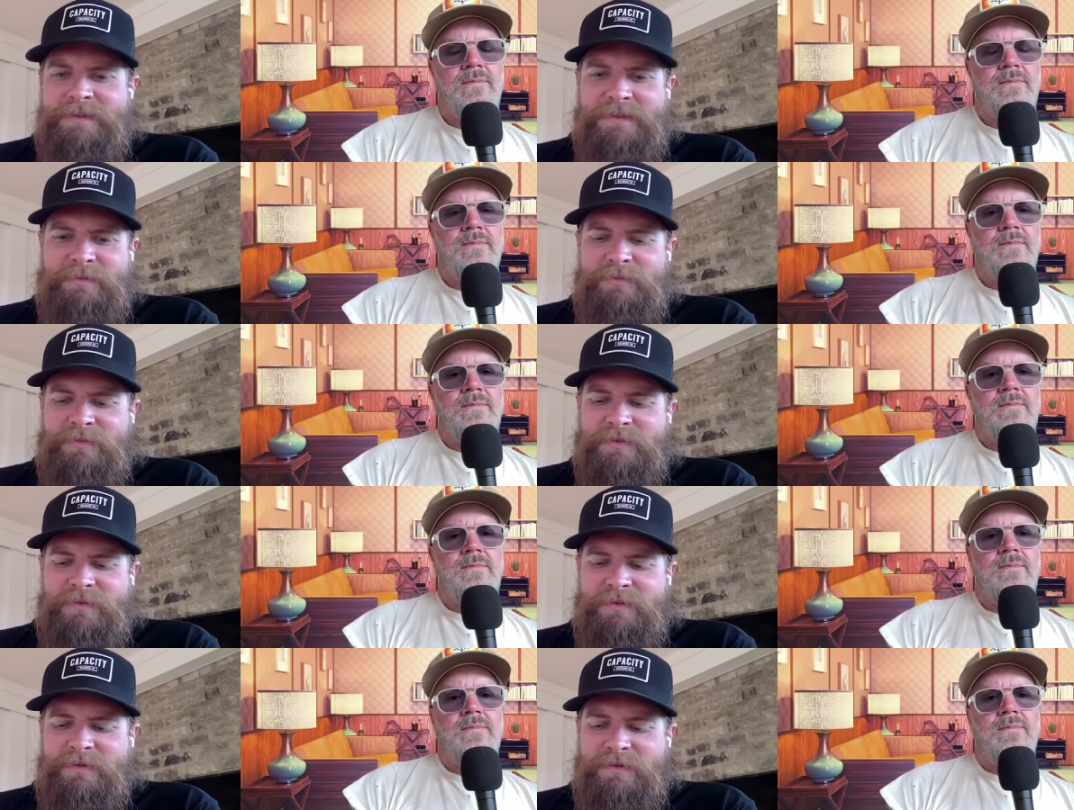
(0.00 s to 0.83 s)
Speaker 1: and
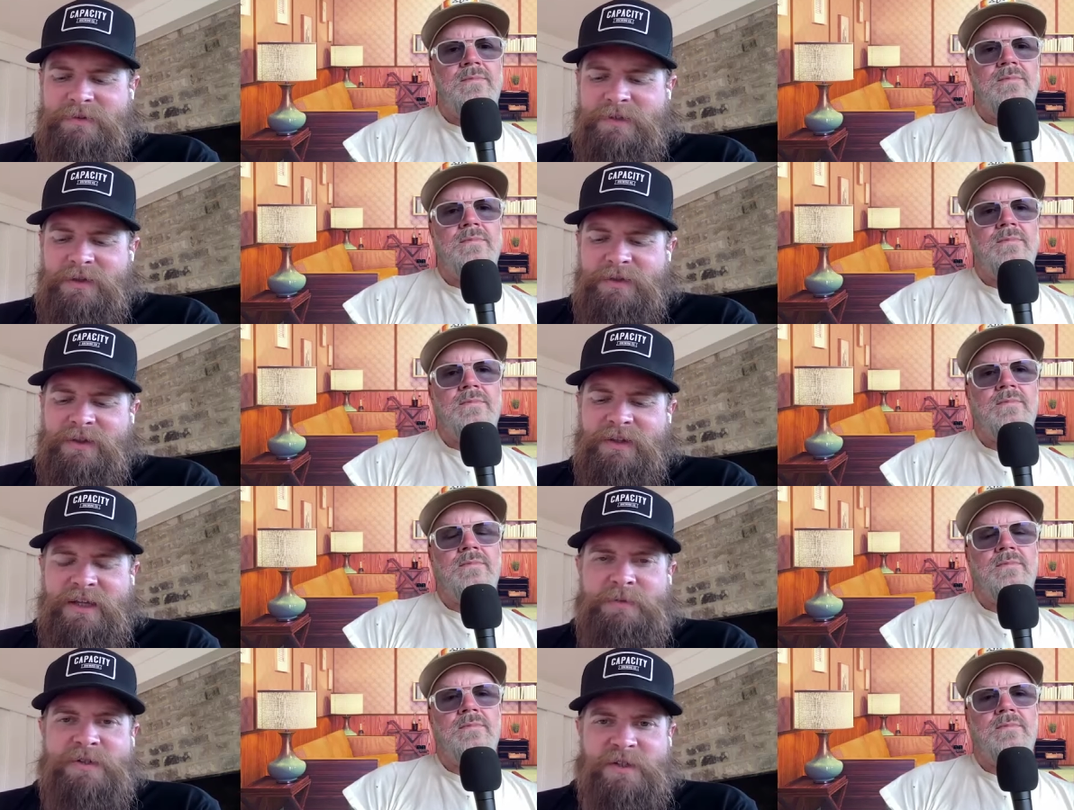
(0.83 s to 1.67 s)
anything
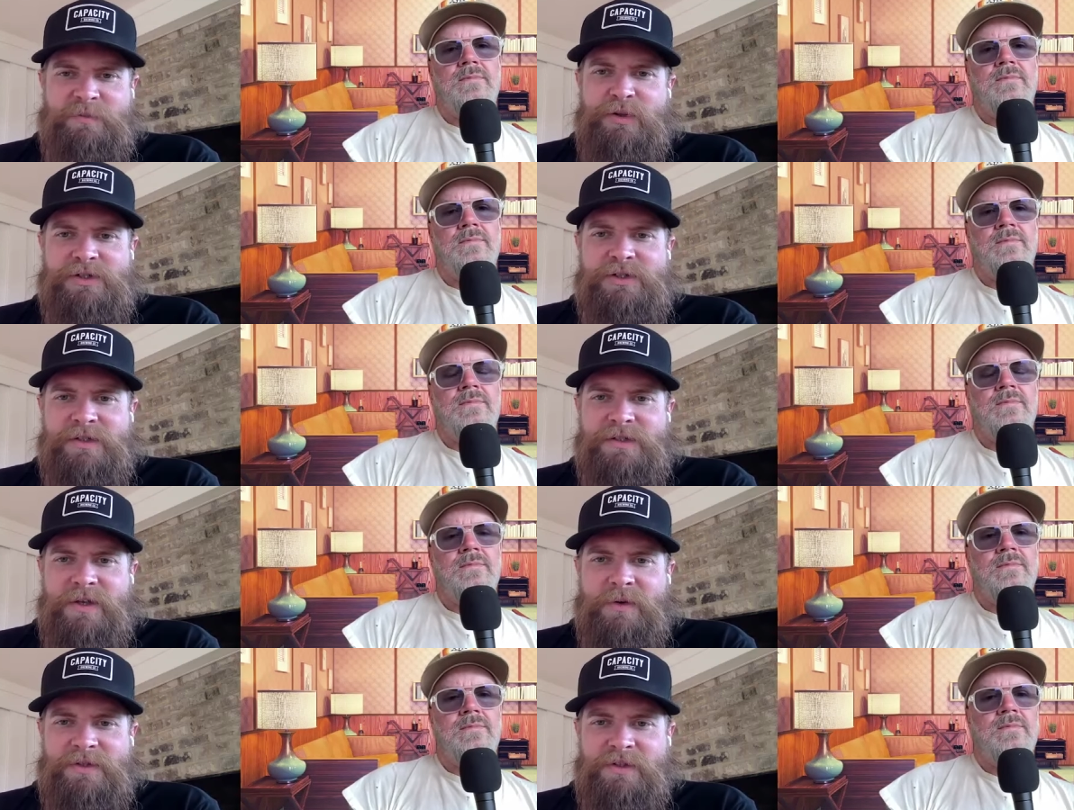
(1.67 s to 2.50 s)
that keeps us pushing
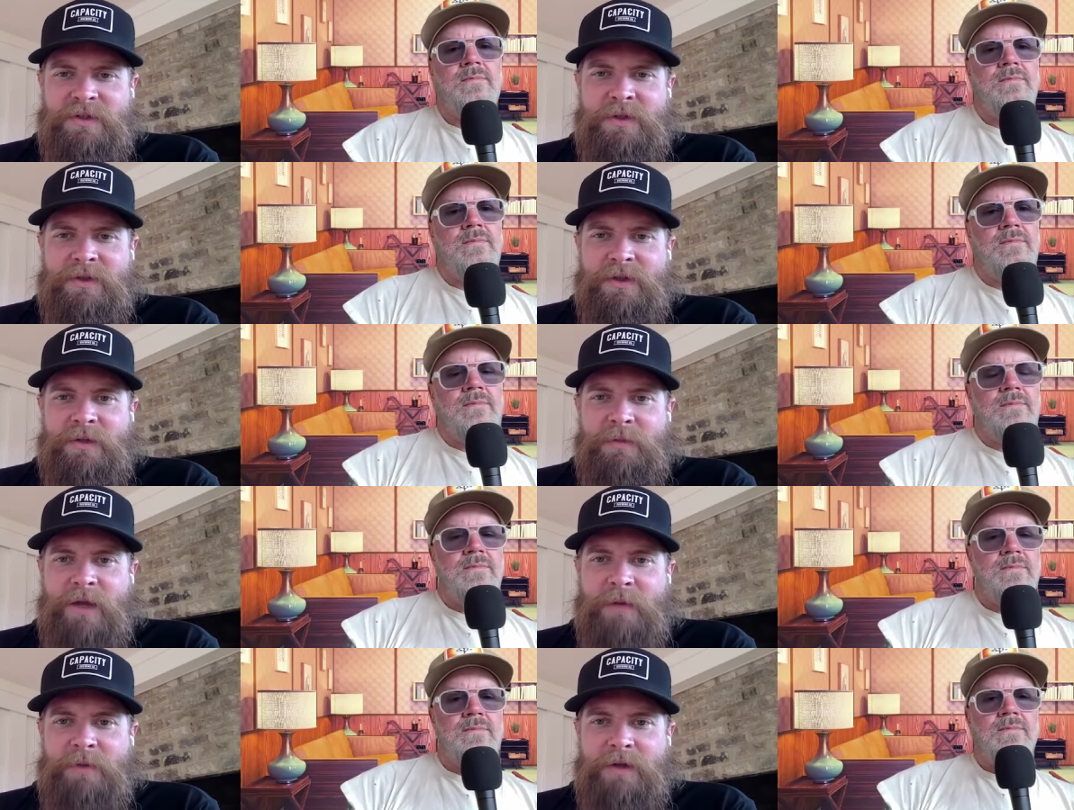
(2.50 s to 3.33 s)
is always a good thing
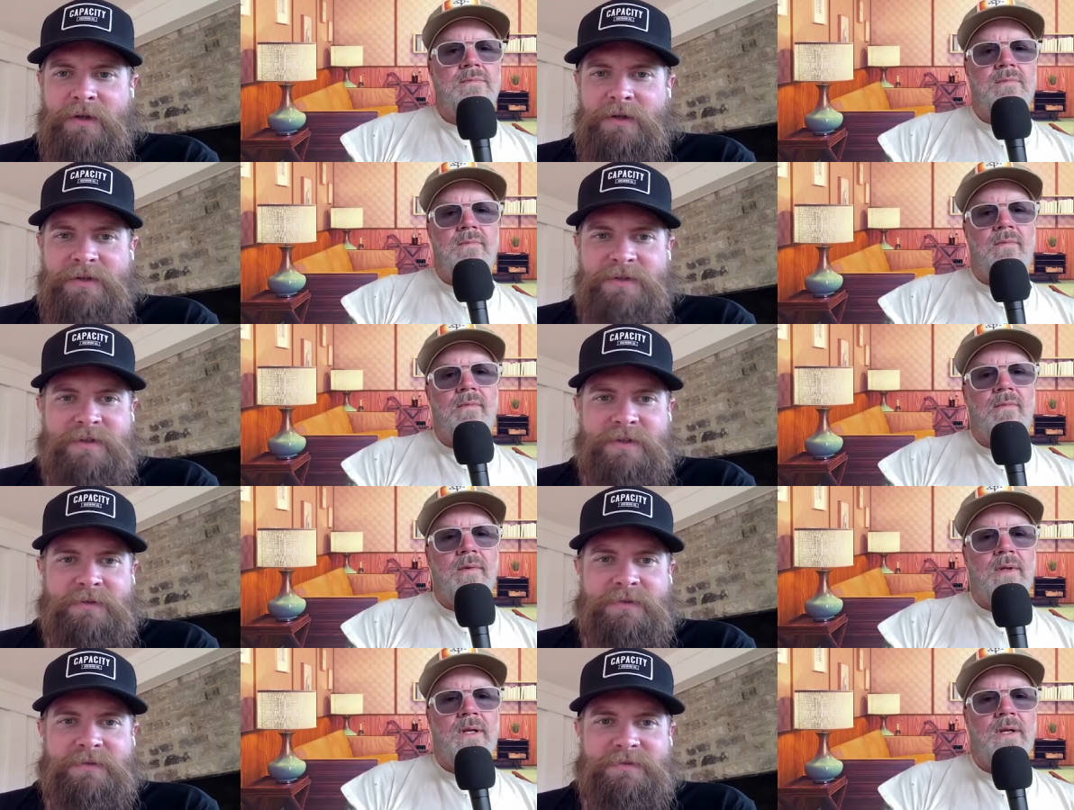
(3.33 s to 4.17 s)
in my opinion instead
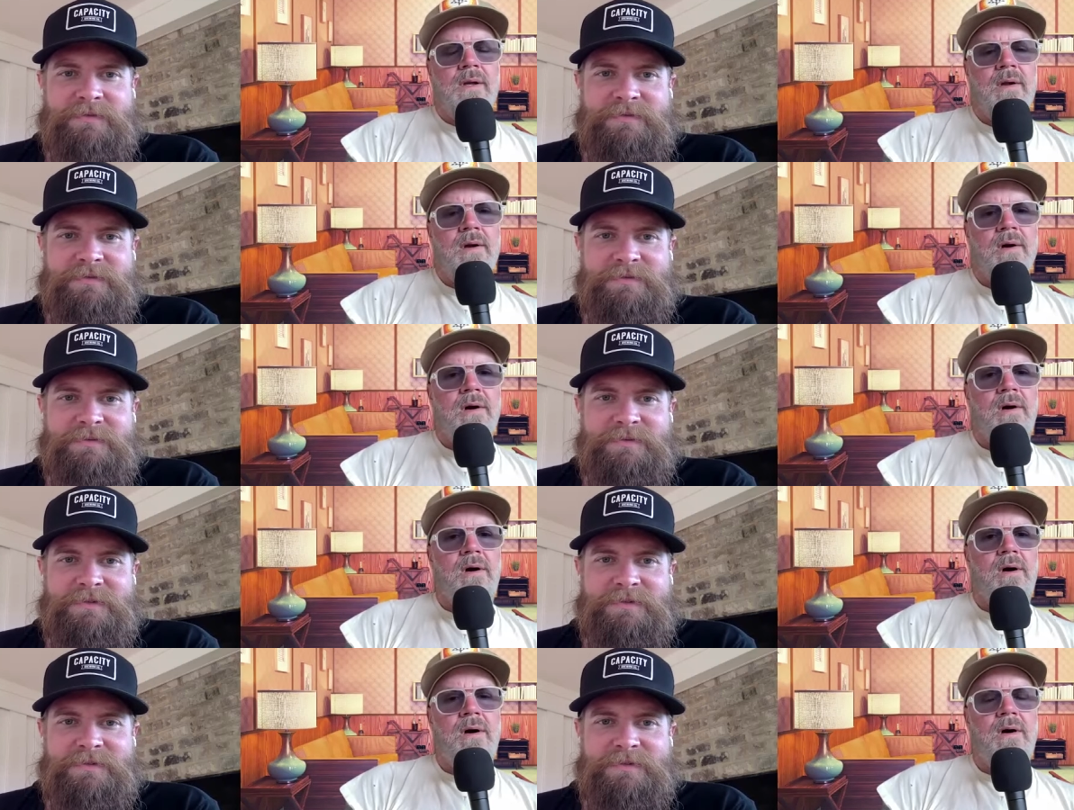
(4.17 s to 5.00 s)
of
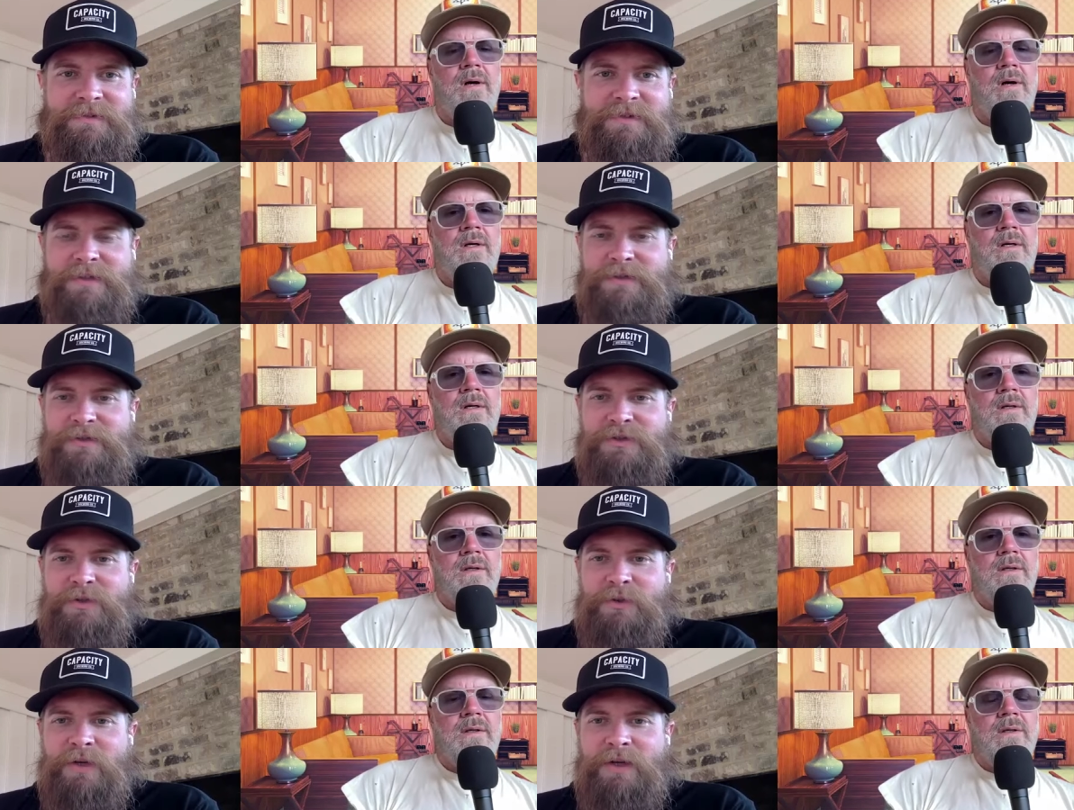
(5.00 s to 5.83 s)
getting
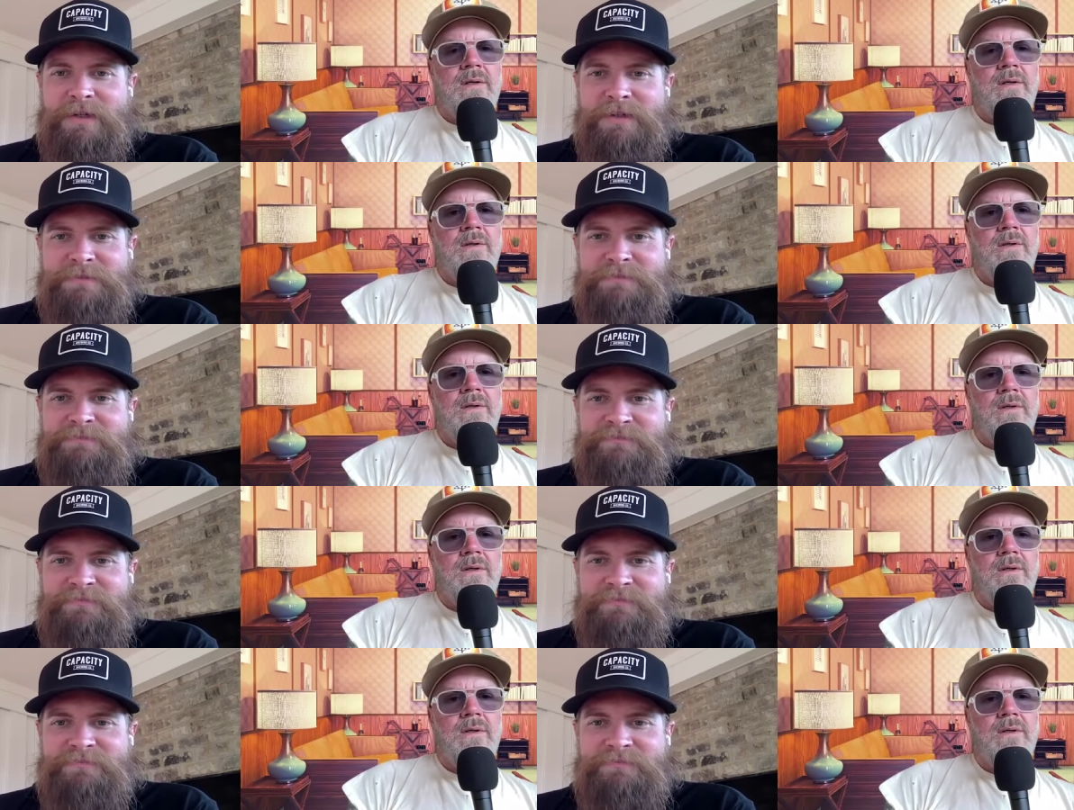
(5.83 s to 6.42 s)
too uh,